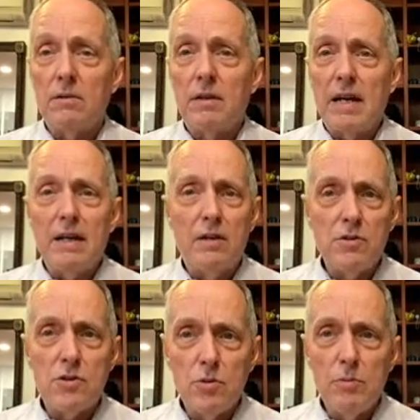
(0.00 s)
getting
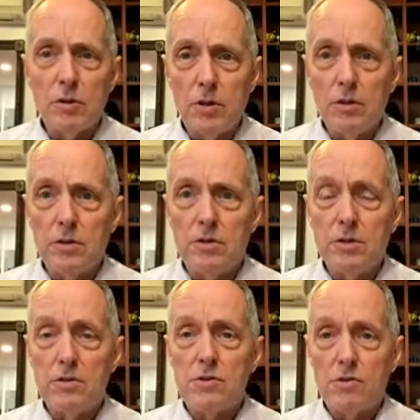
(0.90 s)
consumer goods
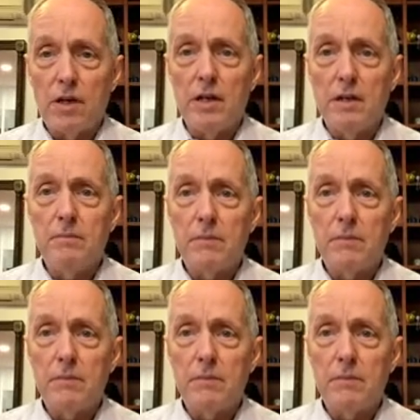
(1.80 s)
is tricky.